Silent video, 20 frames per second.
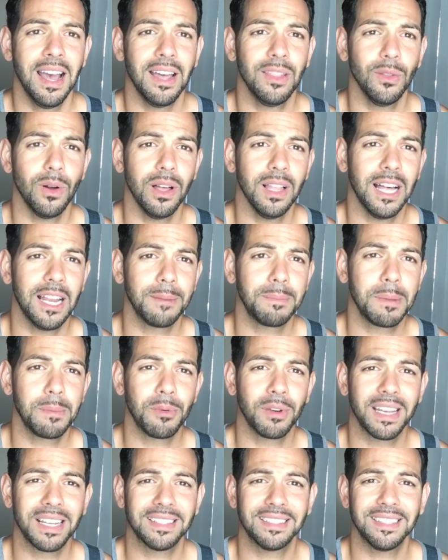I know a lot of
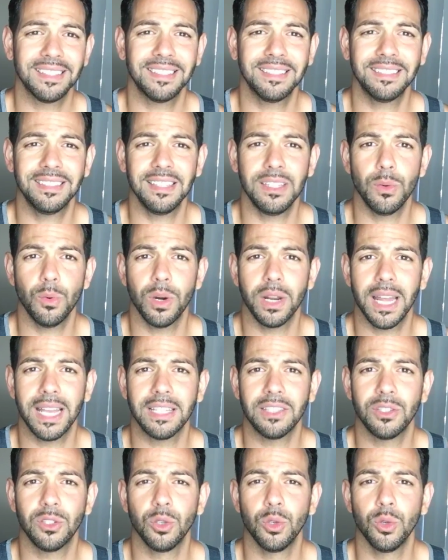people get to see what
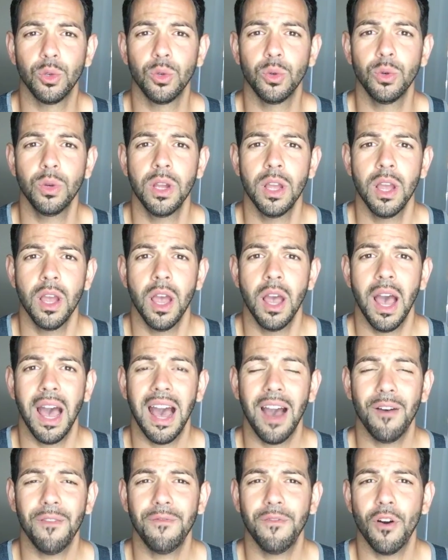I do,
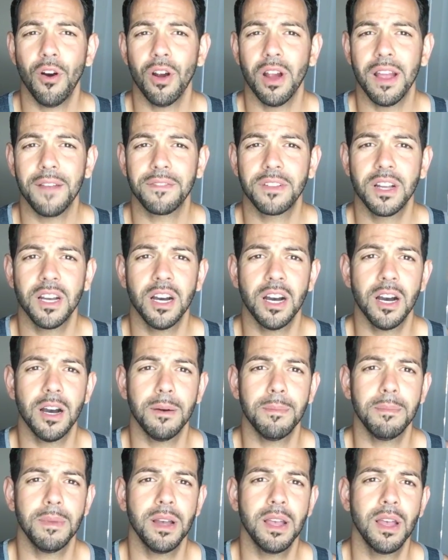how far I've
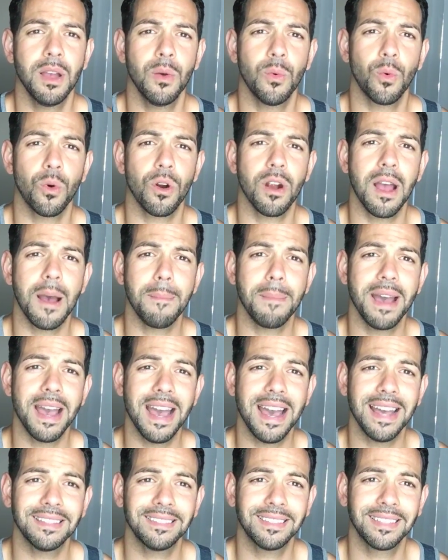come, where
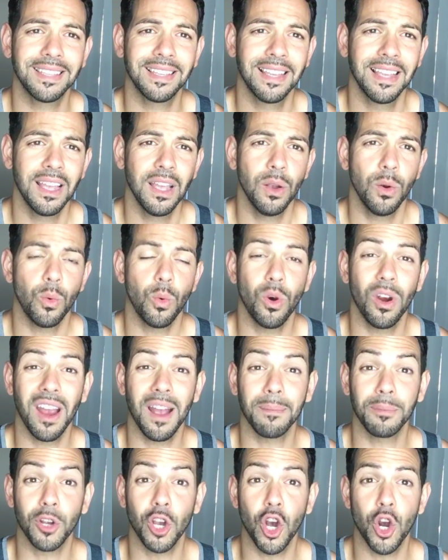I'm at,
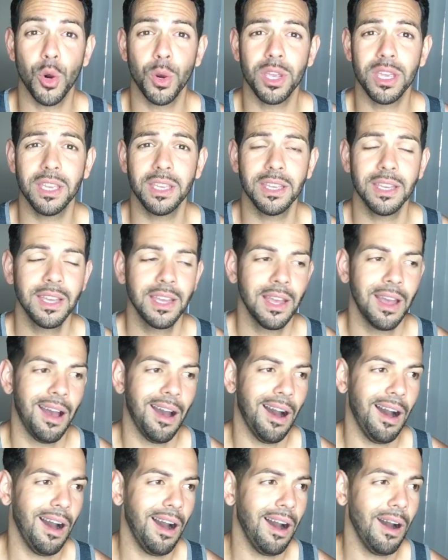where I'm going,
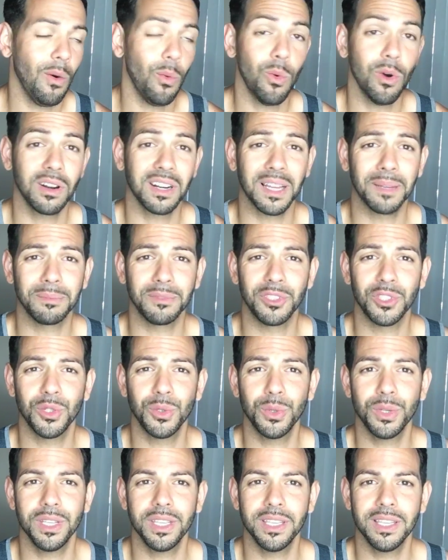what I'm
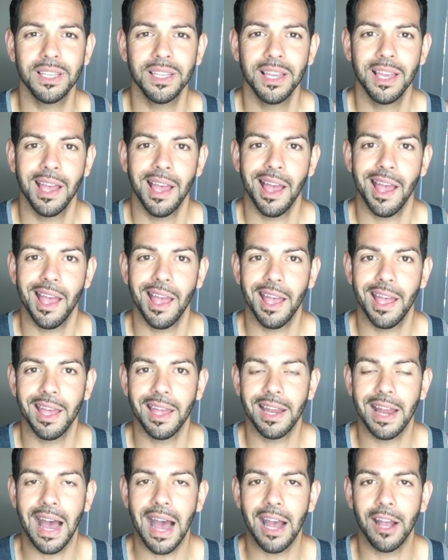doing,
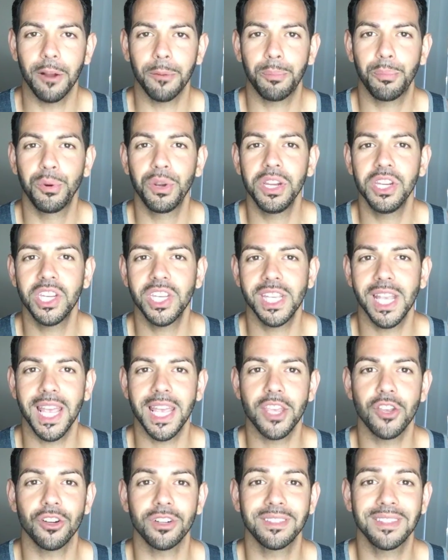and I
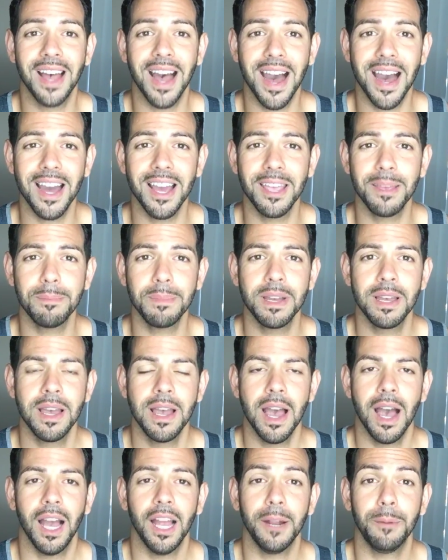appreciate your time.
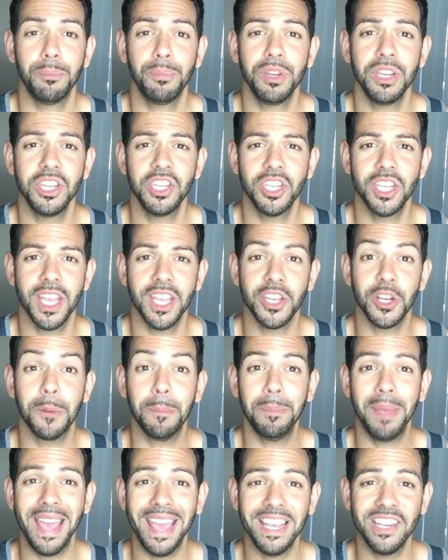I appreciate
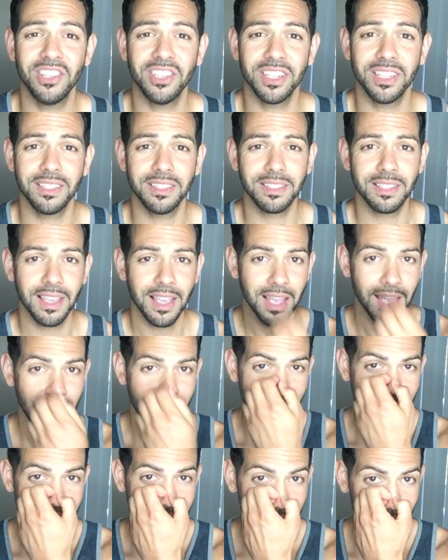your patience.
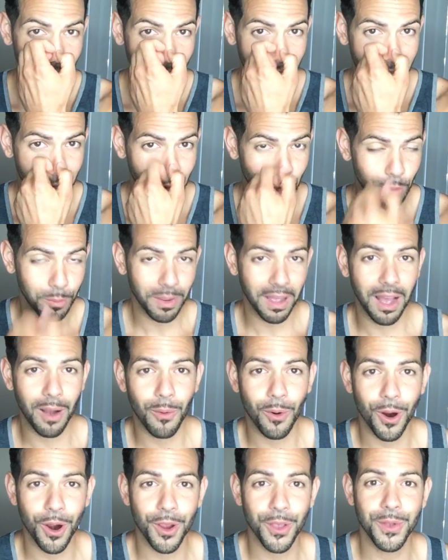Hey, Guadalupe,
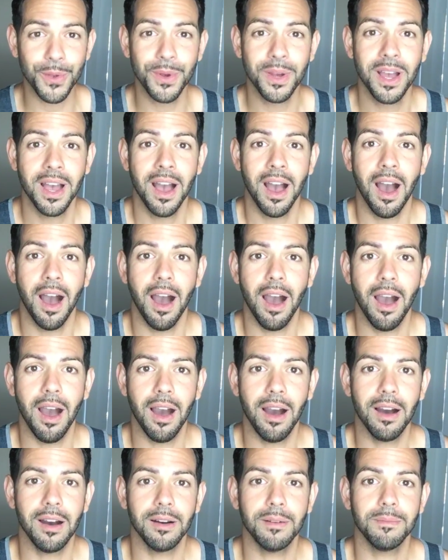how are you?
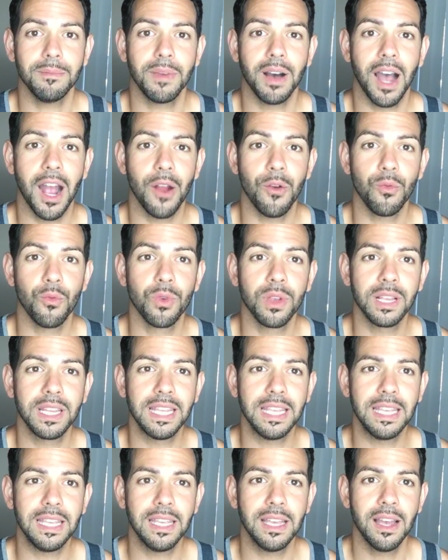I
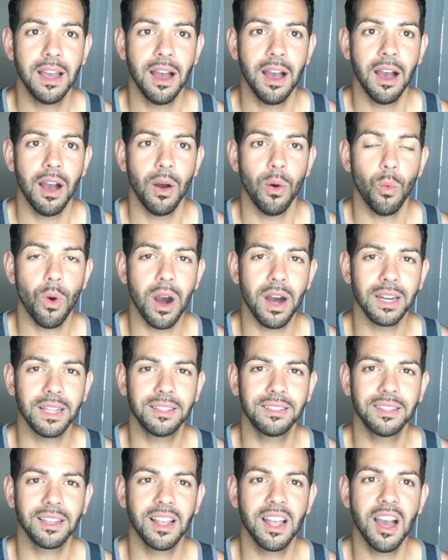really
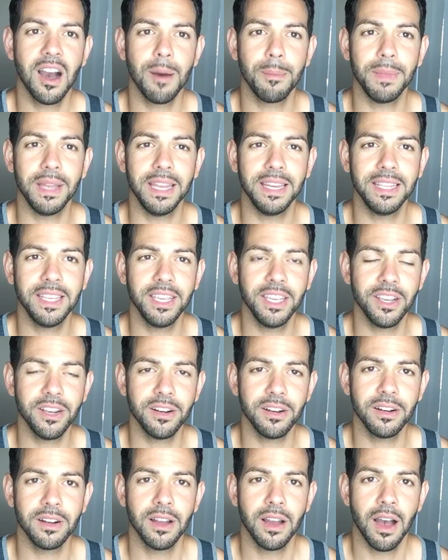wanted to come in
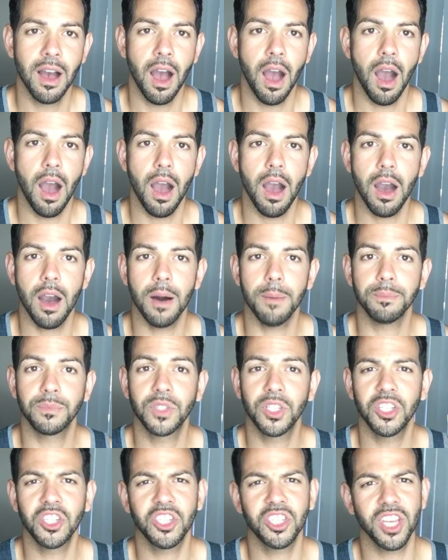here
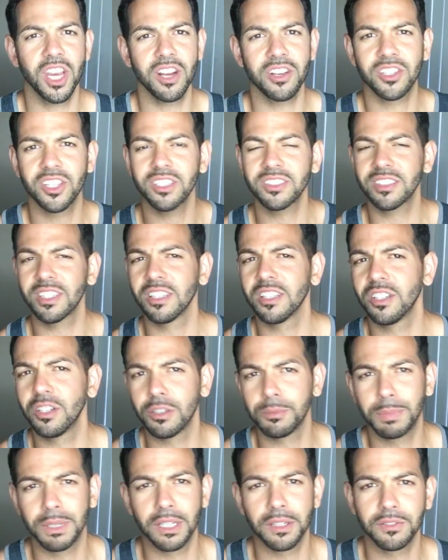to share just a
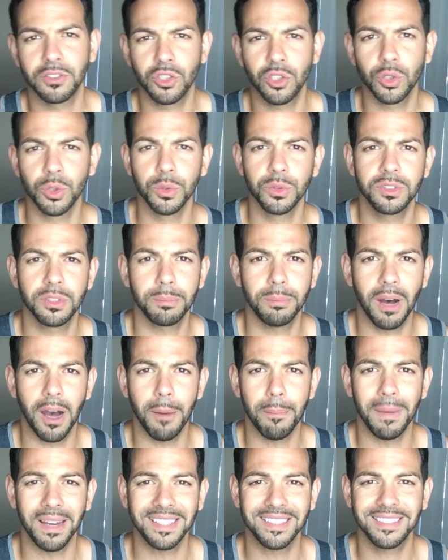little bit of truth
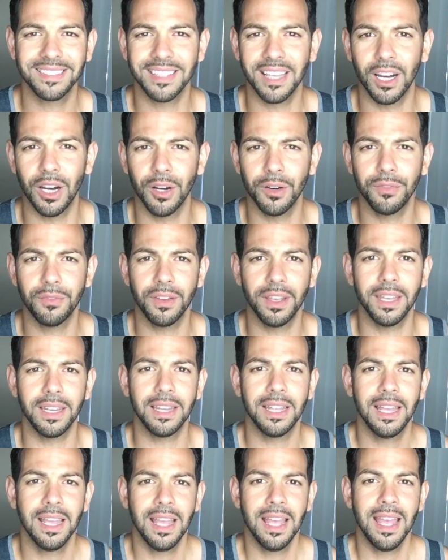about myself
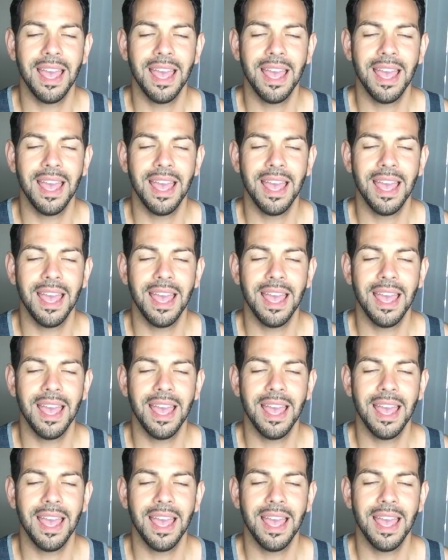and